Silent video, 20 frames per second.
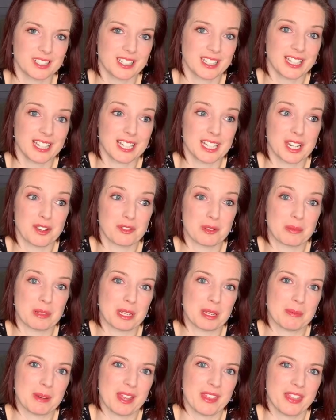can never be
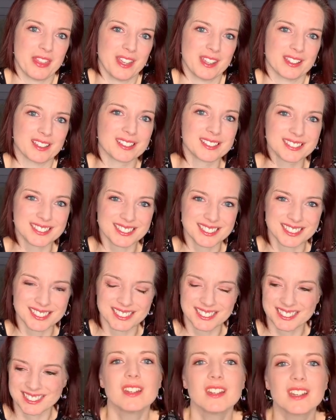a bad thing.
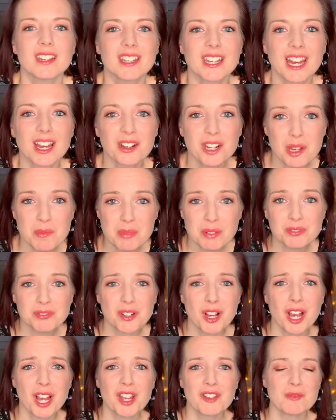Now, number
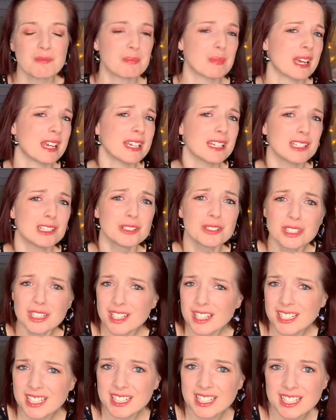5 may look
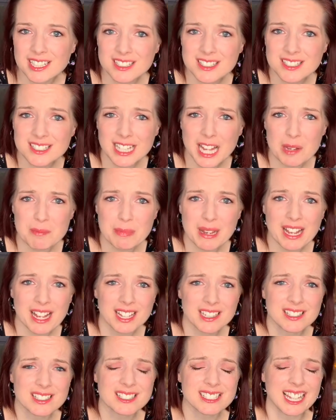like a kid's slap
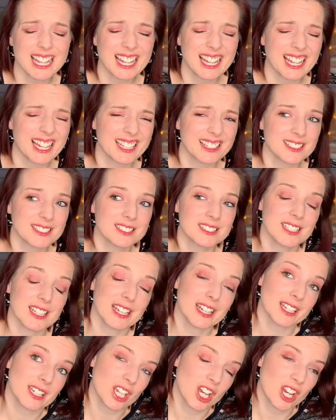band, and
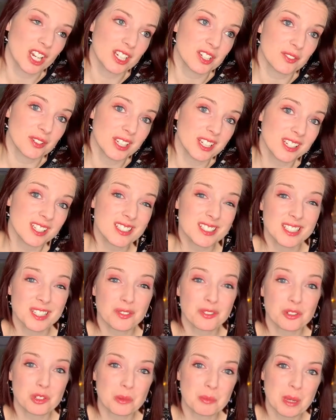it kind of is. And
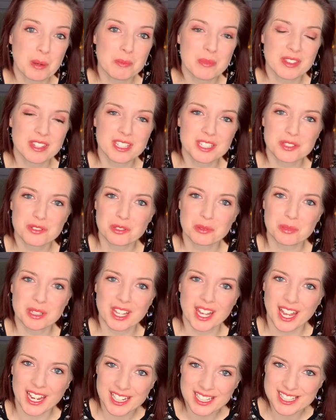if you remember these from the
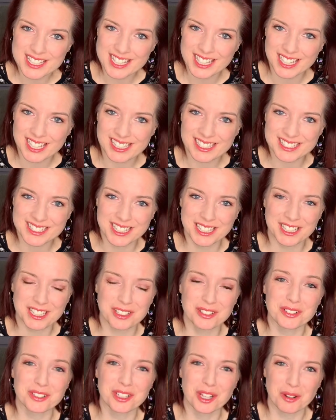80s,
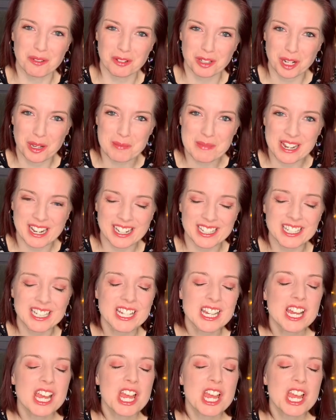you'll know what I mean.